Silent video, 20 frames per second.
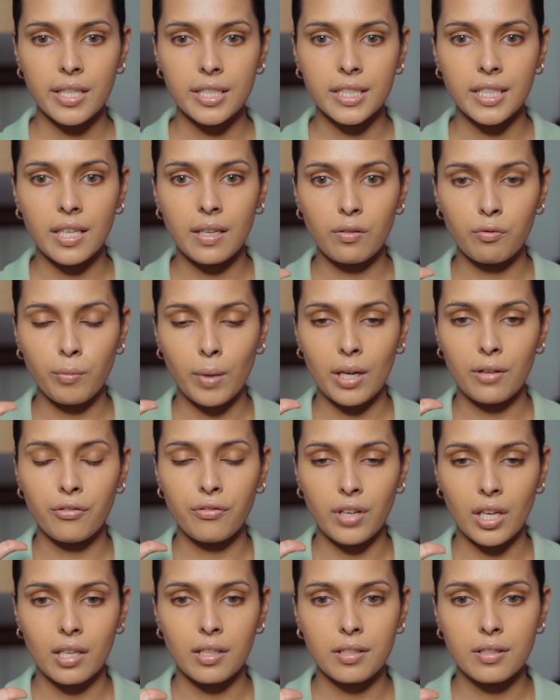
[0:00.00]
It gave my
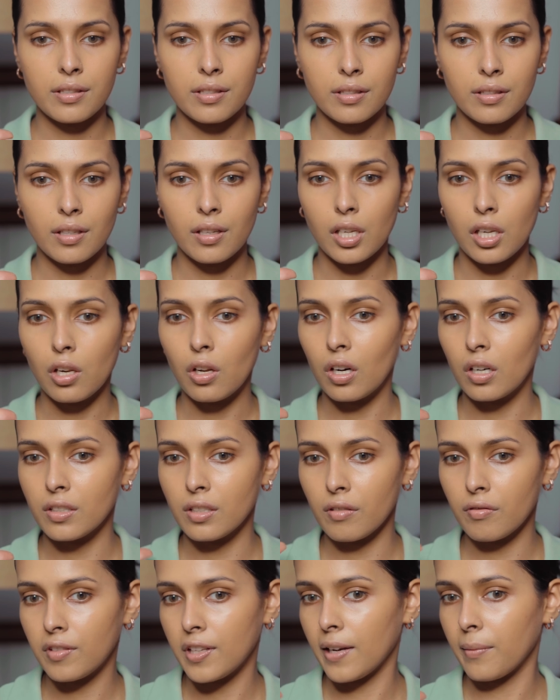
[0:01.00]
face a
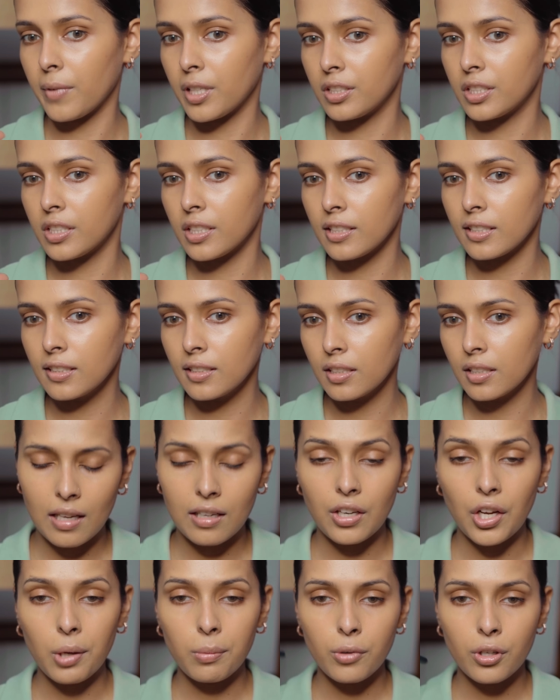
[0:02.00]
lot of dimension.
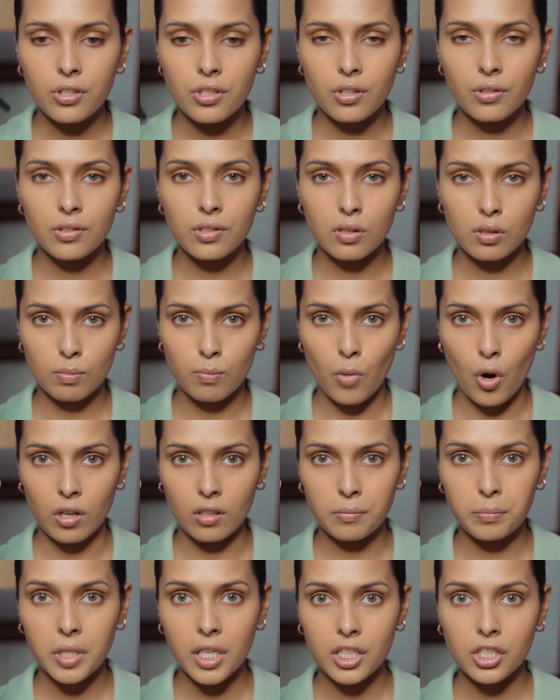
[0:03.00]
And now I'm going to use a
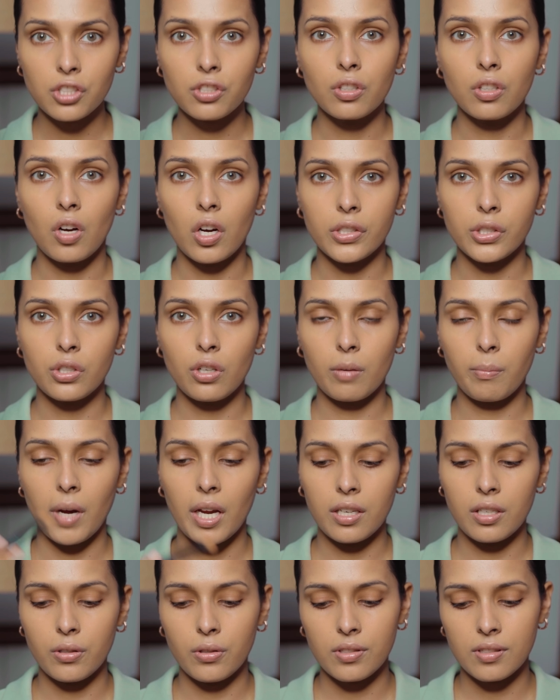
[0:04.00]
smaller brush to contour
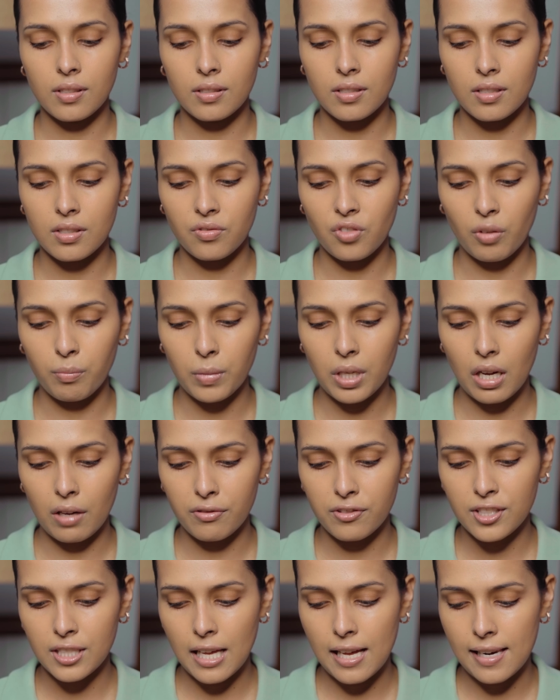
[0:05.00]
my nose. This is from
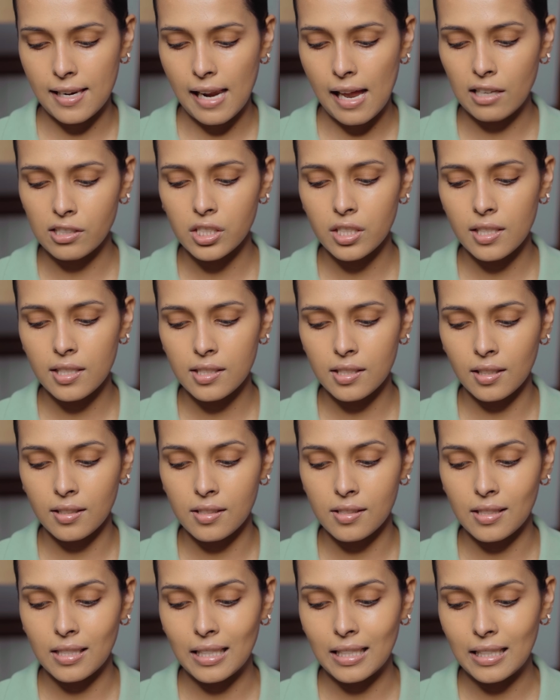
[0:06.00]
Cuffs and Lashes.
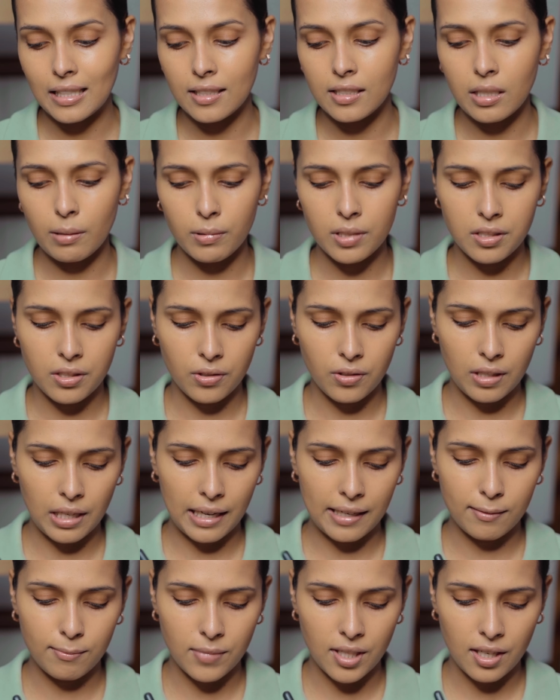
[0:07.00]
It's the
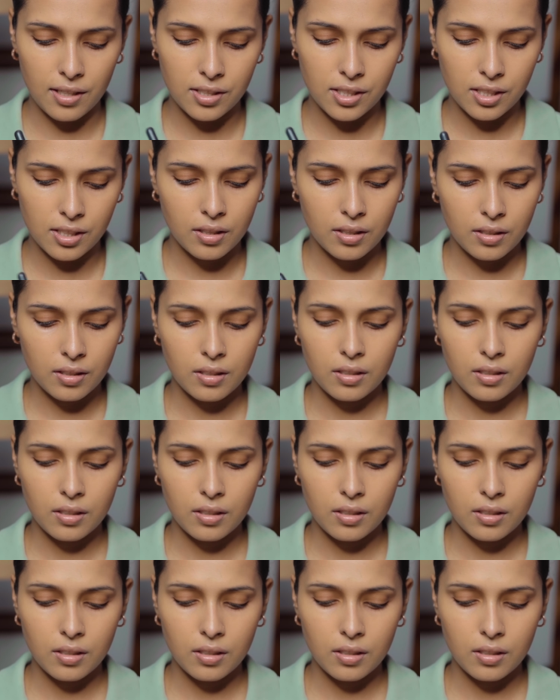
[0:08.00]
E009 brush.